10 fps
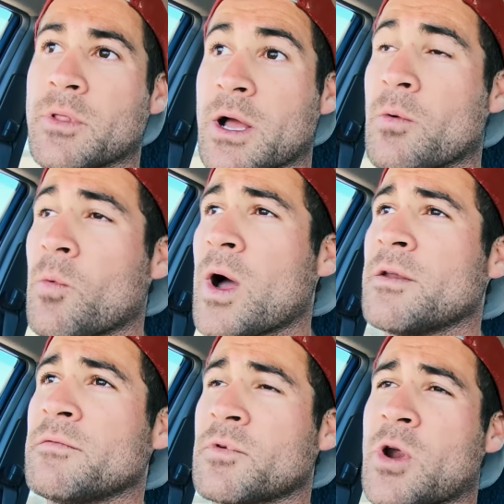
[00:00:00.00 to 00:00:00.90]
Like
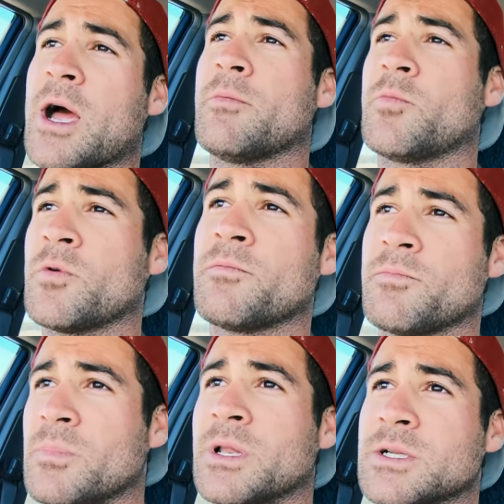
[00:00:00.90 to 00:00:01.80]
one crab will
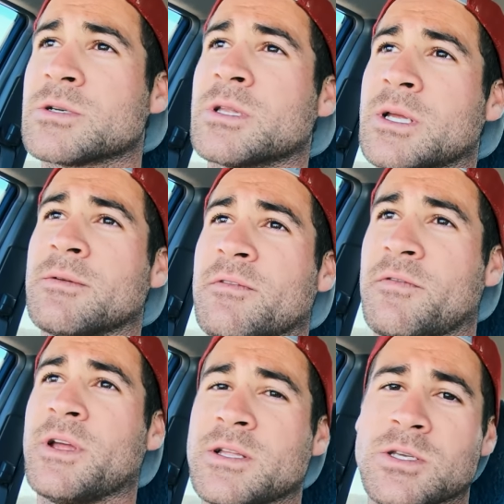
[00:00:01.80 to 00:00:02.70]
literally
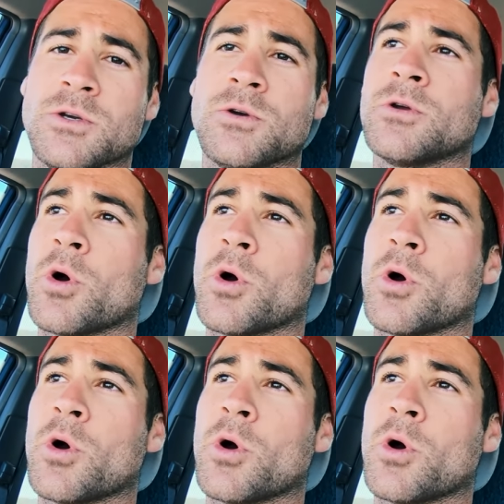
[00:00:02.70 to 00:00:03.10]
feed you